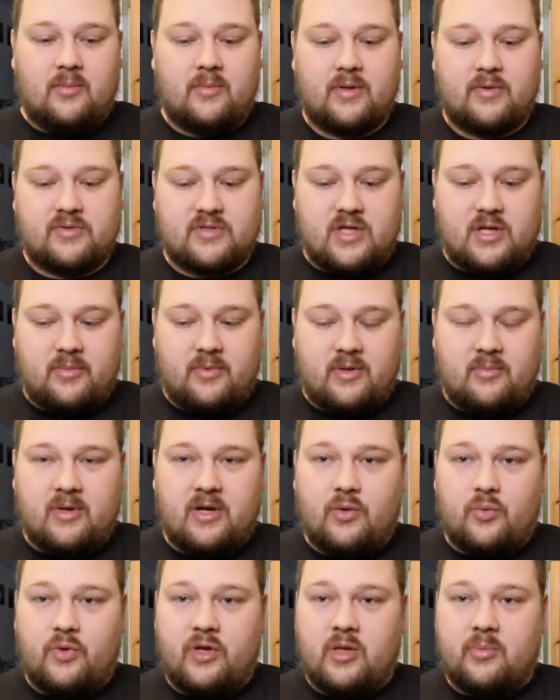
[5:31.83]
It was going to be
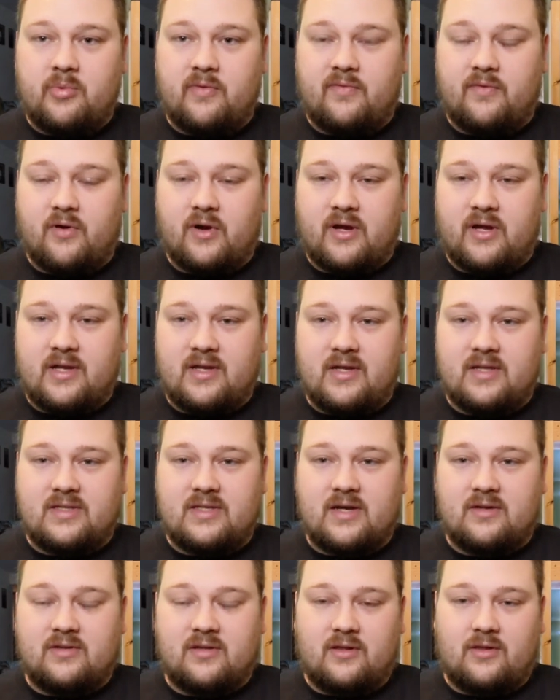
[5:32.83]
about a week before I could get
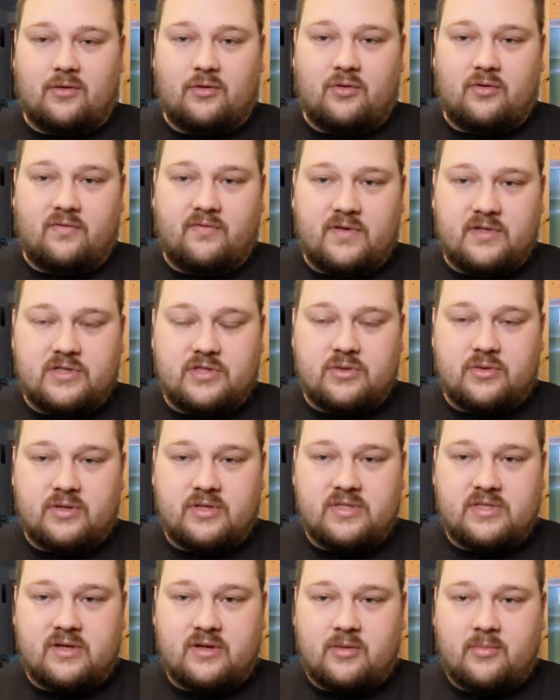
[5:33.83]
down to the local fish store to
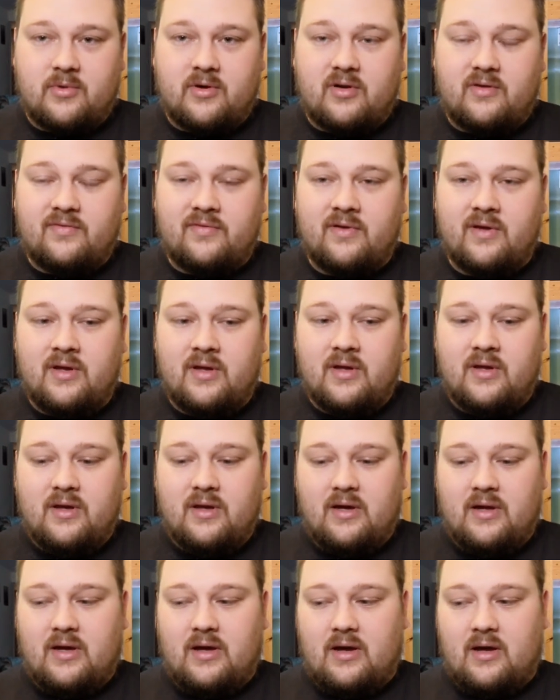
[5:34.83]
sell them off.
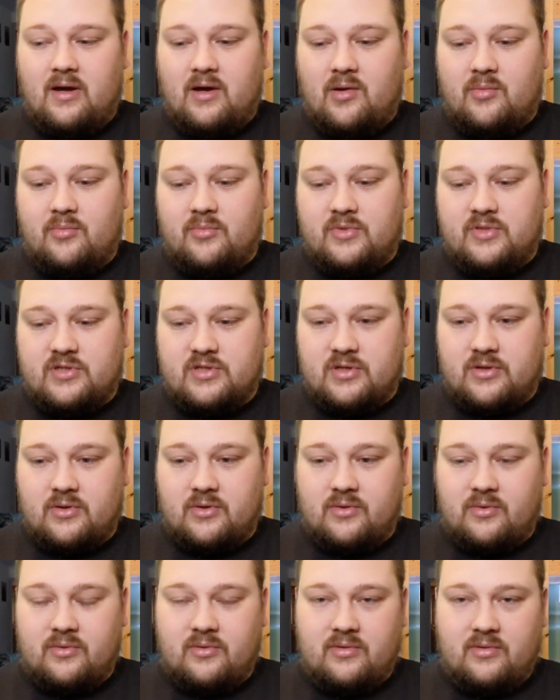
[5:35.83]

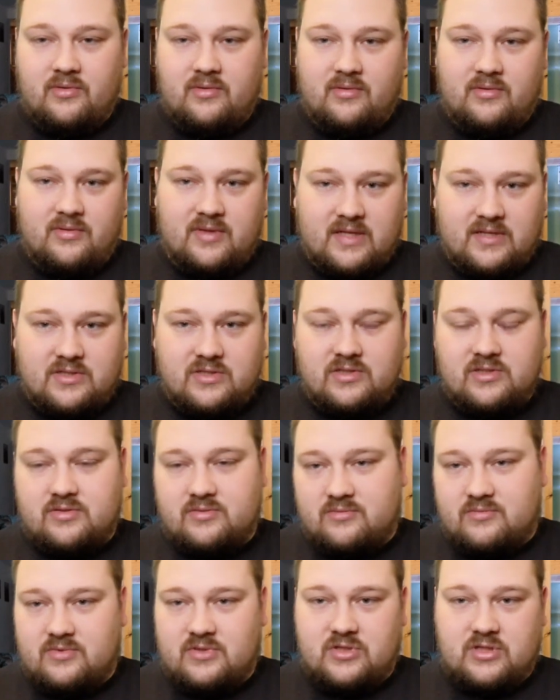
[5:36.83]
So that's
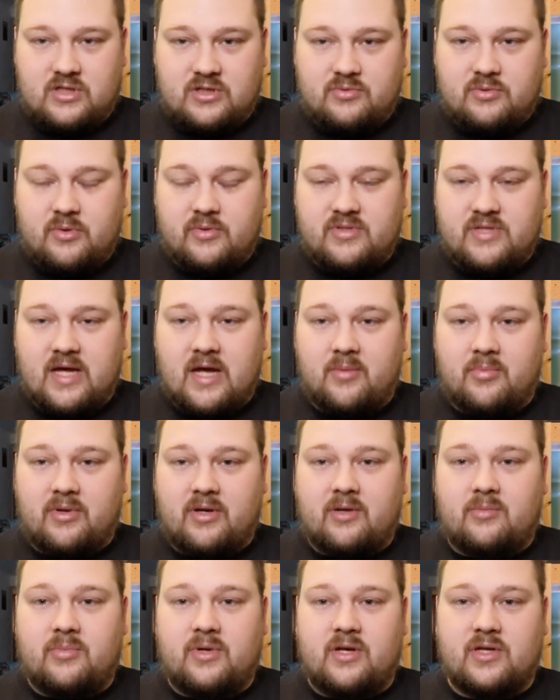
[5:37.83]
just what was
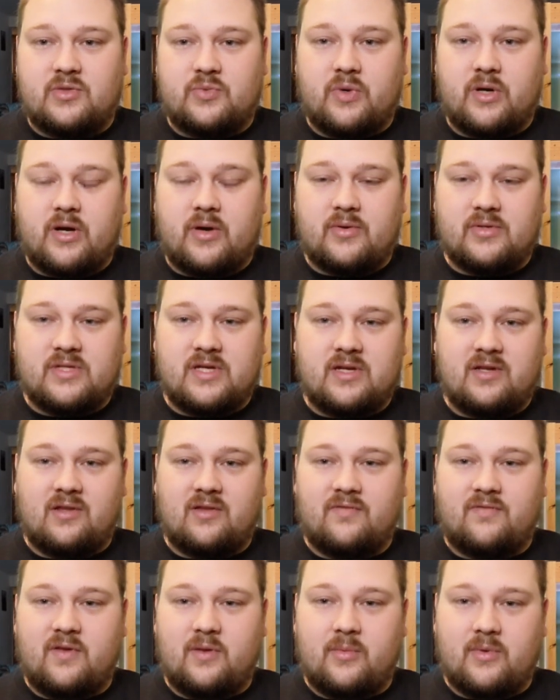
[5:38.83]
happening, because where I was getting
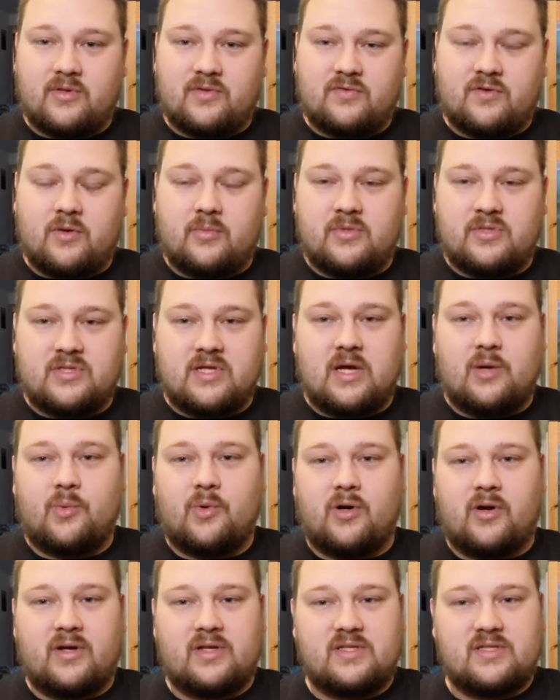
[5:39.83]
the females from is not
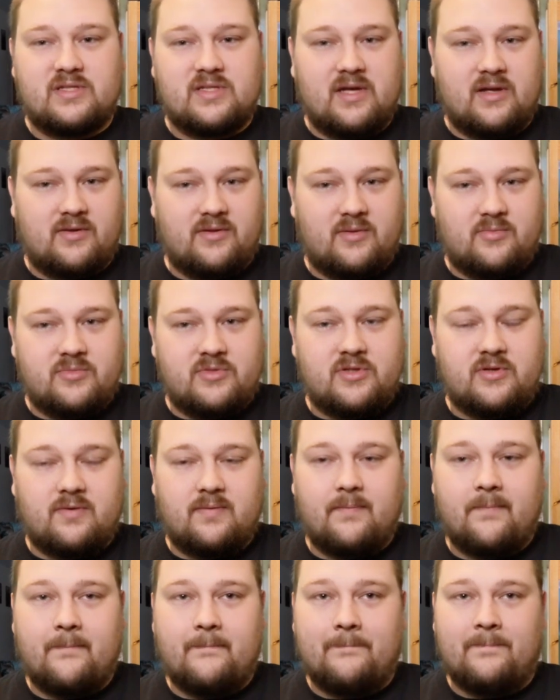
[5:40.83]
where I sell them to.
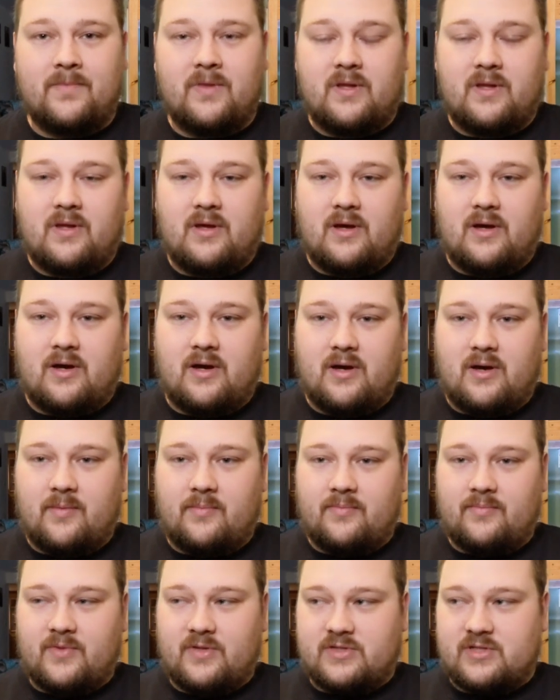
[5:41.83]

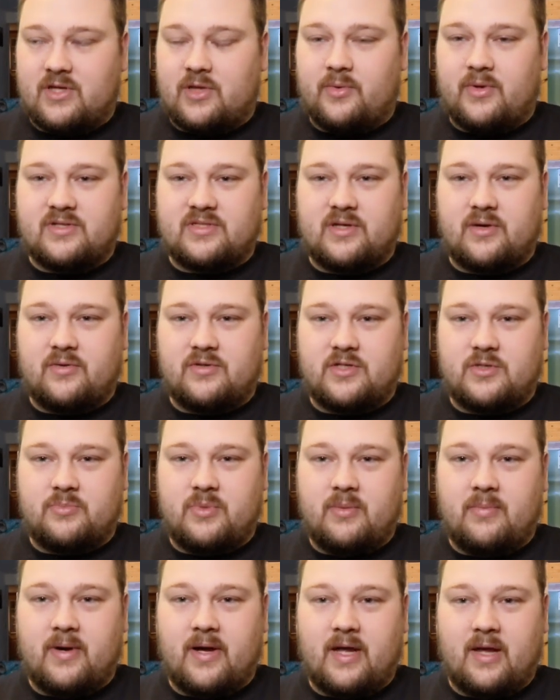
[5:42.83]
Because otherwise I would just
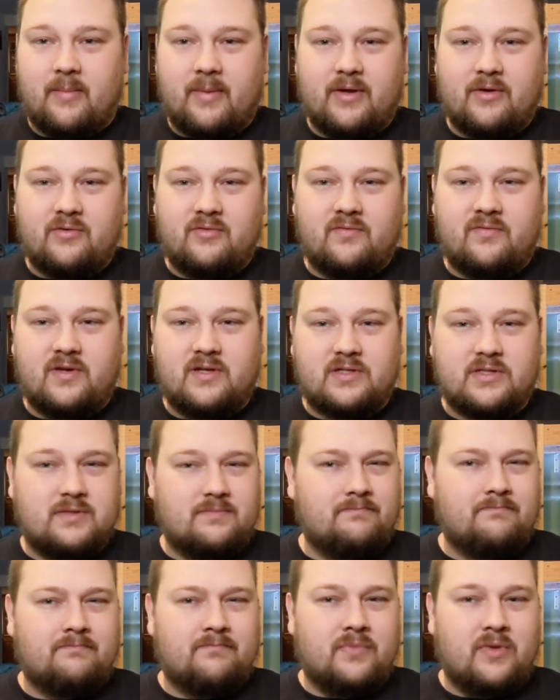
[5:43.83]
be buying my own fish.
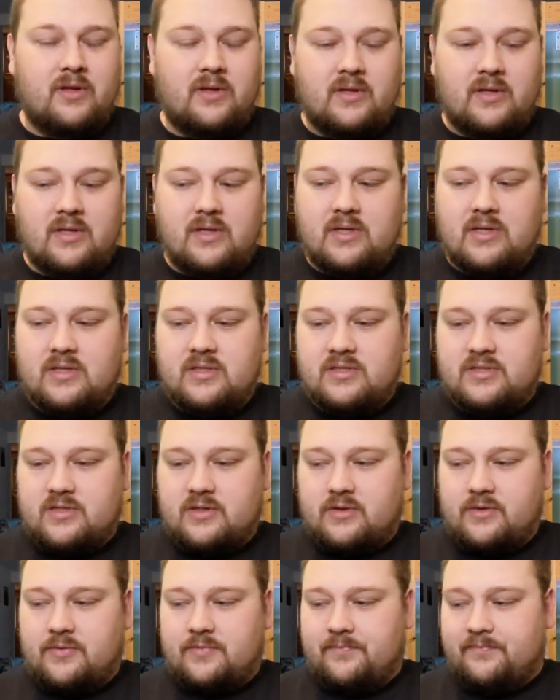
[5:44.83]

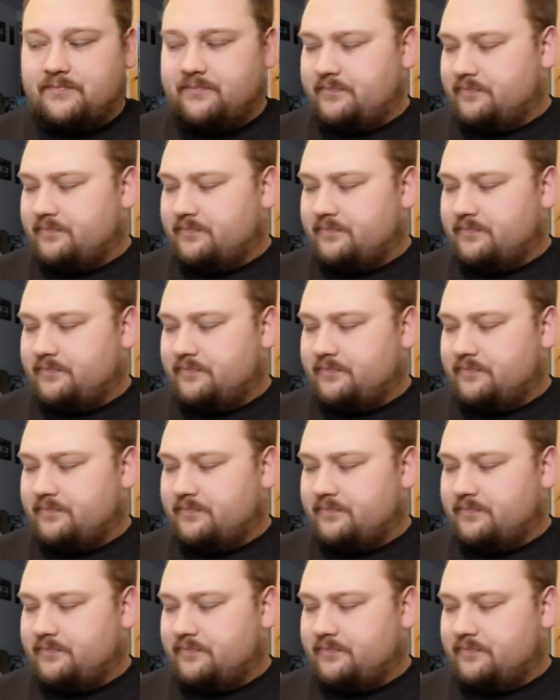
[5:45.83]
So